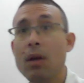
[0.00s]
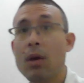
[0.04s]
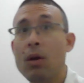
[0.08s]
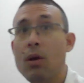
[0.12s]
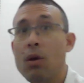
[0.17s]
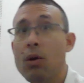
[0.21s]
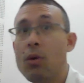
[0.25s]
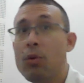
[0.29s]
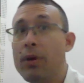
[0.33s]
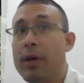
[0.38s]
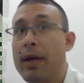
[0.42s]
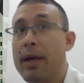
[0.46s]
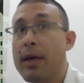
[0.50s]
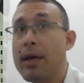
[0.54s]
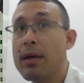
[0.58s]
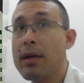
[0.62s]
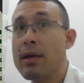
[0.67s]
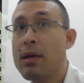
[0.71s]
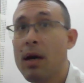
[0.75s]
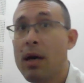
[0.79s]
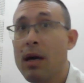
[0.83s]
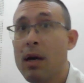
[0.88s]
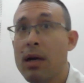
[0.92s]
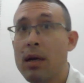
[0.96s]
Okay,
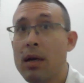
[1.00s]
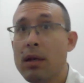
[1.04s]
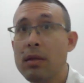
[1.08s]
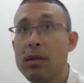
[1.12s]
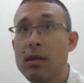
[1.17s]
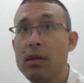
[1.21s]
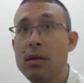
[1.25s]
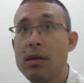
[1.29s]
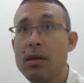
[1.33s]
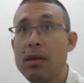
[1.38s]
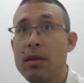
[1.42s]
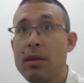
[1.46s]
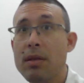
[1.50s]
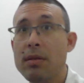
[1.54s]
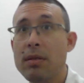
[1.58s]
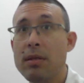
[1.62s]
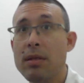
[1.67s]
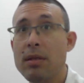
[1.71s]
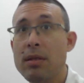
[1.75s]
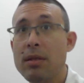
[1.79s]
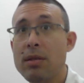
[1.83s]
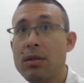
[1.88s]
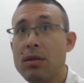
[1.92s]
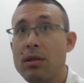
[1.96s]
this
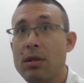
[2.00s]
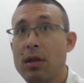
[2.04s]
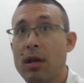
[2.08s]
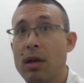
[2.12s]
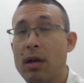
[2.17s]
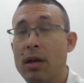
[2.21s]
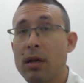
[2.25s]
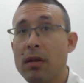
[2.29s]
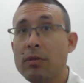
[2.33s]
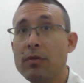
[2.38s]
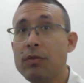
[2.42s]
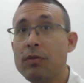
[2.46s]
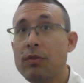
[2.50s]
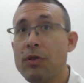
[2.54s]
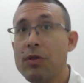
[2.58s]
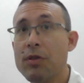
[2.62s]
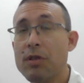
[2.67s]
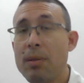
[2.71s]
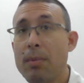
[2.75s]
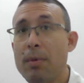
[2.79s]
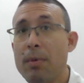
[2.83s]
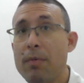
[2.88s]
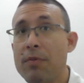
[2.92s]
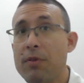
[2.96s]
is for
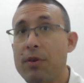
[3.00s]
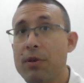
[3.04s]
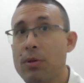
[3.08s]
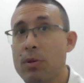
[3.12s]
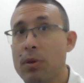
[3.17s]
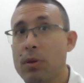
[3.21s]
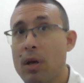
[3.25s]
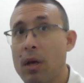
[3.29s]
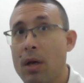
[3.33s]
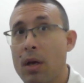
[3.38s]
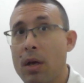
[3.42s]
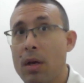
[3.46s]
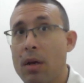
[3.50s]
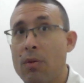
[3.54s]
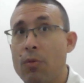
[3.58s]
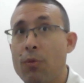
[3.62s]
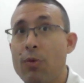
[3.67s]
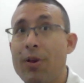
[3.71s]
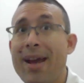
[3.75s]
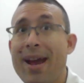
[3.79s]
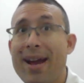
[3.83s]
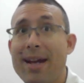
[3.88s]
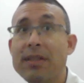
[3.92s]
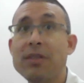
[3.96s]
some of you
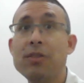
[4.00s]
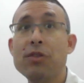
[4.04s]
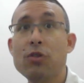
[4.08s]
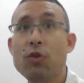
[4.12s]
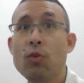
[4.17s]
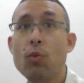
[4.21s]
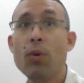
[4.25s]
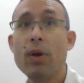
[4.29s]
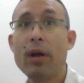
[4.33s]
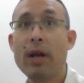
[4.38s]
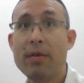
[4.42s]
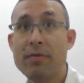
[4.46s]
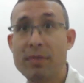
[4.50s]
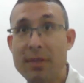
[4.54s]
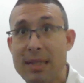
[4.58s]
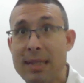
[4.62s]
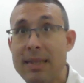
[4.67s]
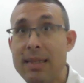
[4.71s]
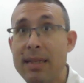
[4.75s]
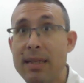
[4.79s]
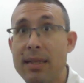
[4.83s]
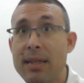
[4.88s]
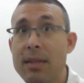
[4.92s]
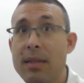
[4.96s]
reacting to what I've
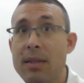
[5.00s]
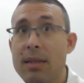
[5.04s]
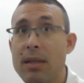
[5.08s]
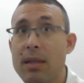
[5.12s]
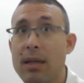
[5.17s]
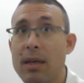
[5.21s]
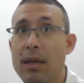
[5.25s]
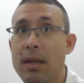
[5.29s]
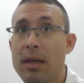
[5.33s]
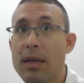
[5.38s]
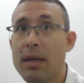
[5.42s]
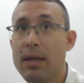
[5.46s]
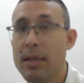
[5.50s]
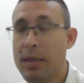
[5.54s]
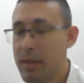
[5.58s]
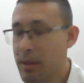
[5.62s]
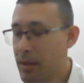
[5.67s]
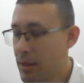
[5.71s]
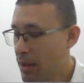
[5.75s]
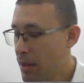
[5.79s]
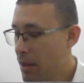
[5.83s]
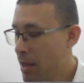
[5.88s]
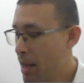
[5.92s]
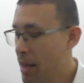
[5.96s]
seen in
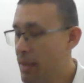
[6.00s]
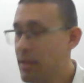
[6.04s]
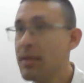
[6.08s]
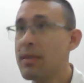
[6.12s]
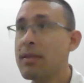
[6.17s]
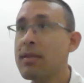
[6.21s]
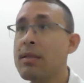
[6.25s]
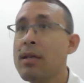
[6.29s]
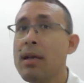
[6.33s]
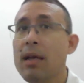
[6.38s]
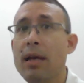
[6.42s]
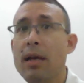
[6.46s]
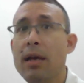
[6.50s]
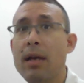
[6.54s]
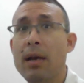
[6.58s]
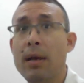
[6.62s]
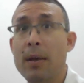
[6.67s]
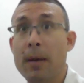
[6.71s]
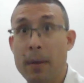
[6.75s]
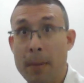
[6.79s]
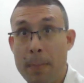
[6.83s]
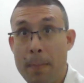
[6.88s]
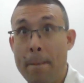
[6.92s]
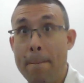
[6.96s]
class.
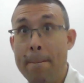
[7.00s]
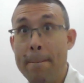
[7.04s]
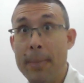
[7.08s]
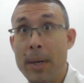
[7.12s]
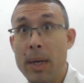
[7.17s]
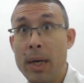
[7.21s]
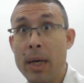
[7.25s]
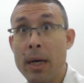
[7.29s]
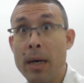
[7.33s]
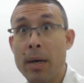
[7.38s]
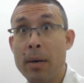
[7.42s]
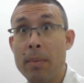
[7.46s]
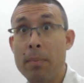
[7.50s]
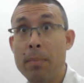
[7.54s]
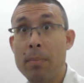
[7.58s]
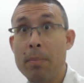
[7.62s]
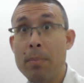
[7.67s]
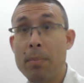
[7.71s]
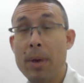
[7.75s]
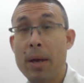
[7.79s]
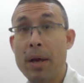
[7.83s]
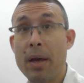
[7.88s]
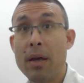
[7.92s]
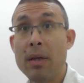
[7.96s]

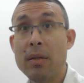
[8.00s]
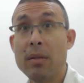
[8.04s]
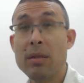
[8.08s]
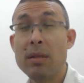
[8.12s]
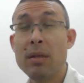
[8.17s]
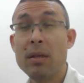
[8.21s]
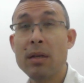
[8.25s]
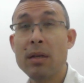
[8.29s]
And